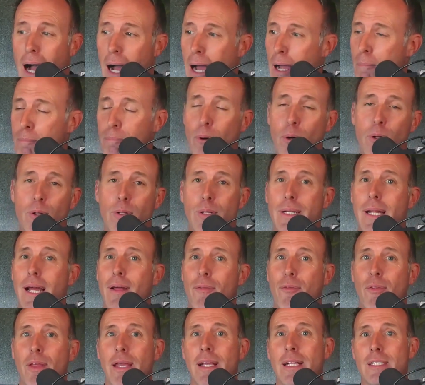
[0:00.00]
I'm pulling
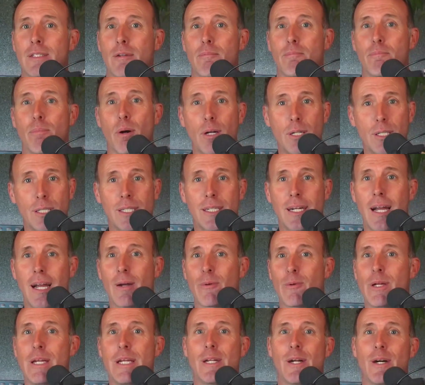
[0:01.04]
out things of books that
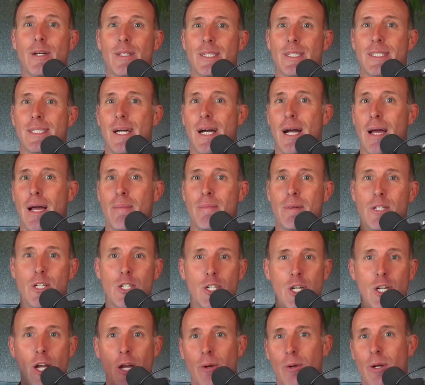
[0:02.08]
I read all the time and
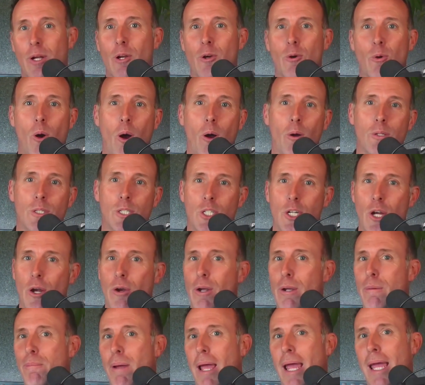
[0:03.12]
sharing quotes,
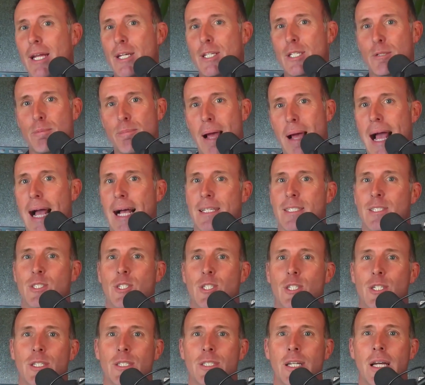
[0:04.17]
sharing pages,
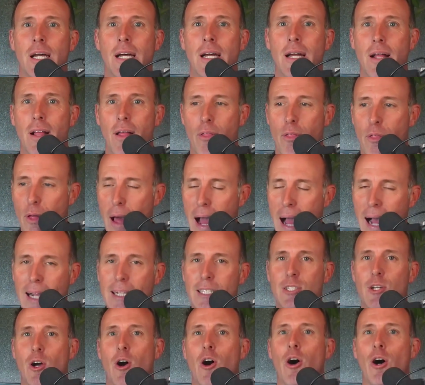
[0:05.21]
passages.
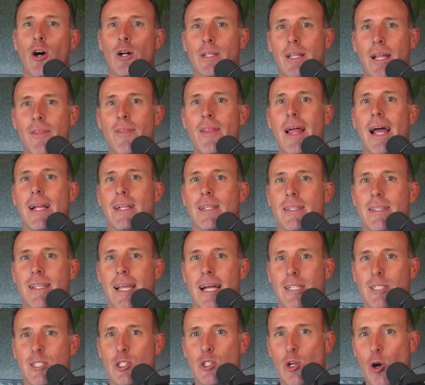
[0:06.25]
That's all in
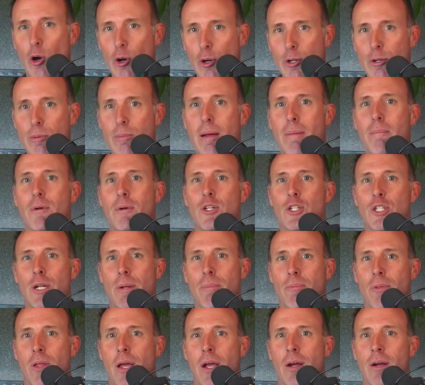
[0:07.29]
that starter
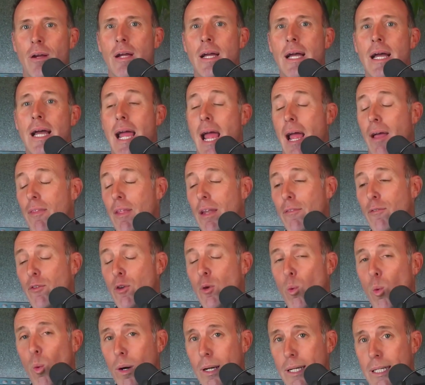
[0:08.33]
membership there. And then if
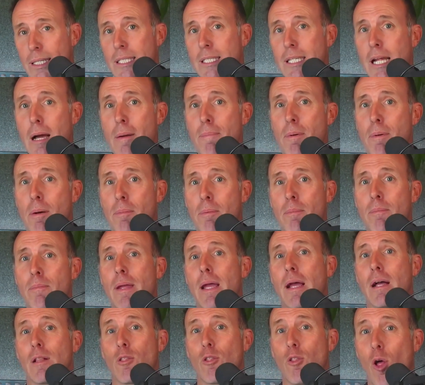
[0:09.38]
you want to step up and
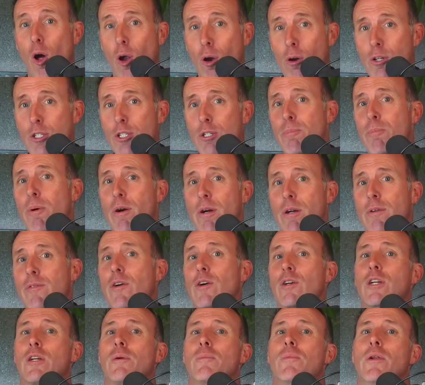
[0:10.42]
be a larger part of
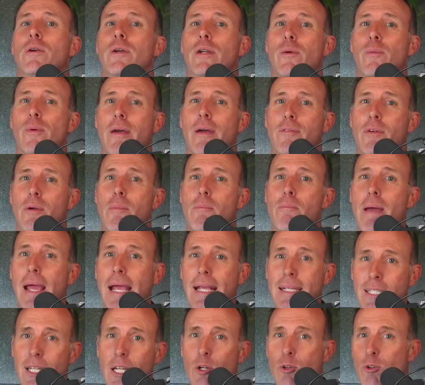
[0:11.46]
our community, we have an
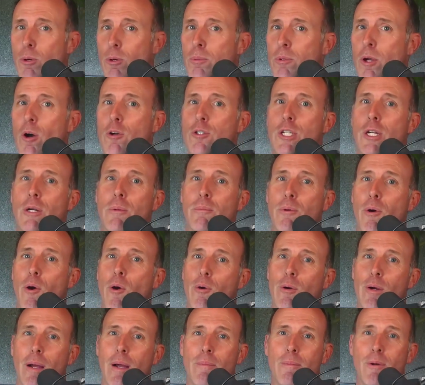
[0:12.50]
amazing group coaching
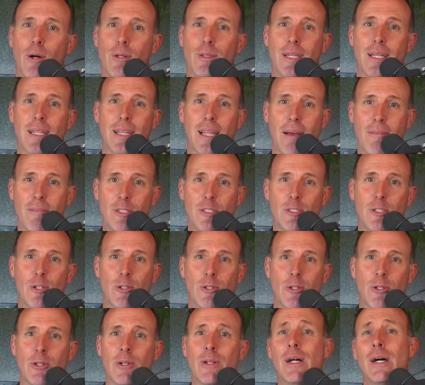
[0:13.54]
program called the 11
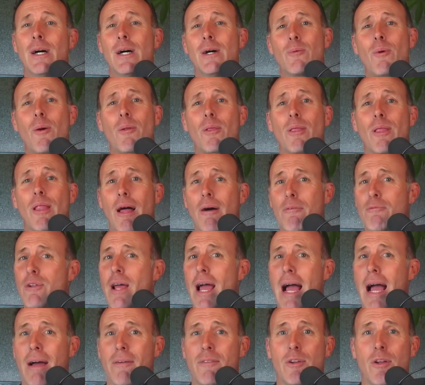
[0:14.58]
Circle. We'd love to
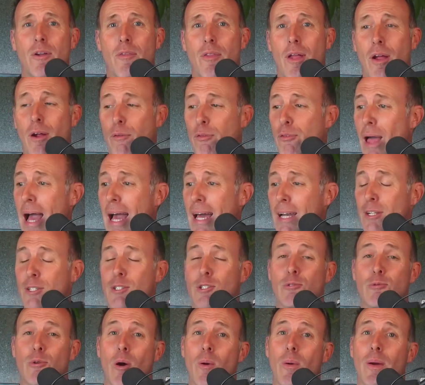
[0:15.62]
have you in there. That
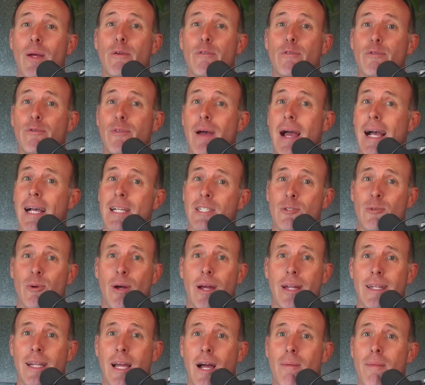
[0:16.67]
is growing fast
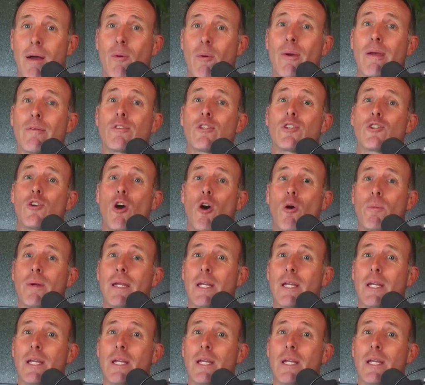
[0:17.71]
right now, Matt. We have so